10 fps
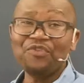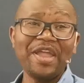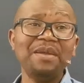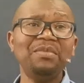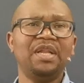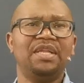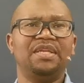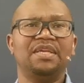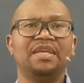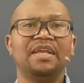
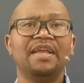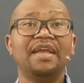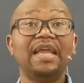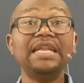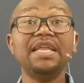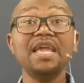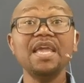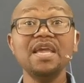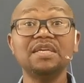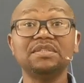family, and
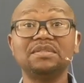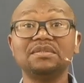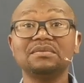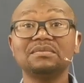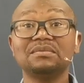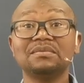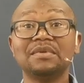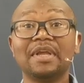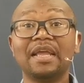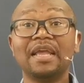cares.
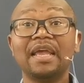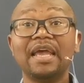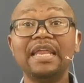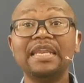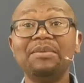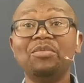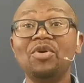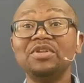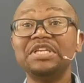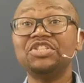And the
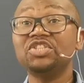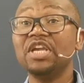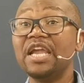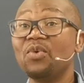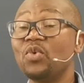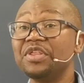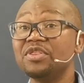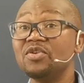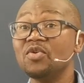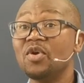more they share
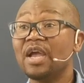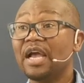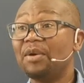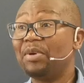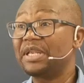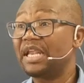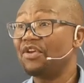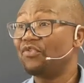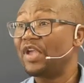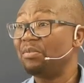with you about
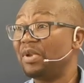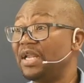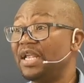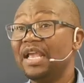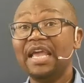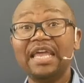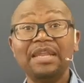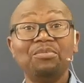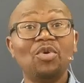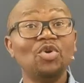their family,
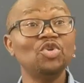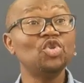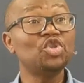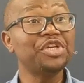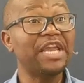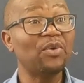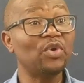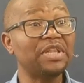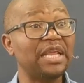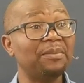and the more you share
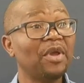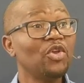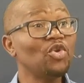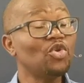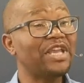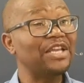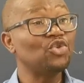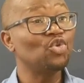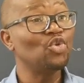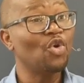with them, you
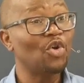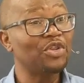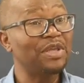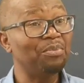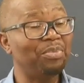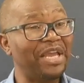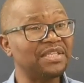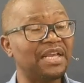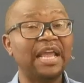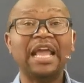get to know them
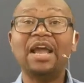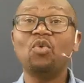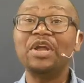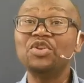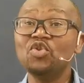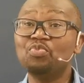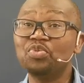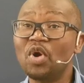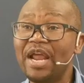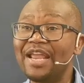better. And when you
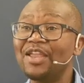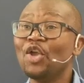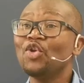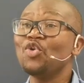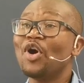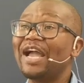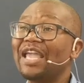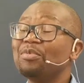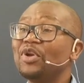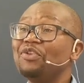pray, you are
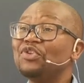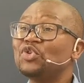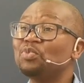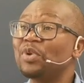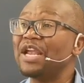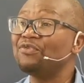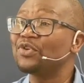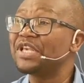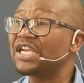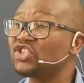able even to pray
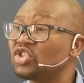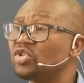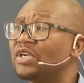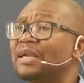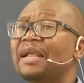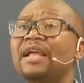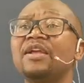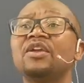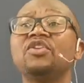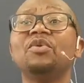for their children
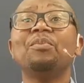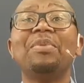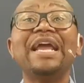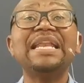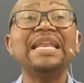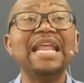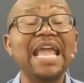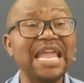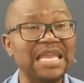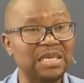by
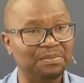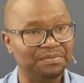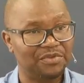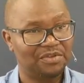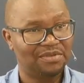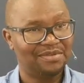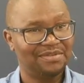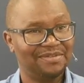names.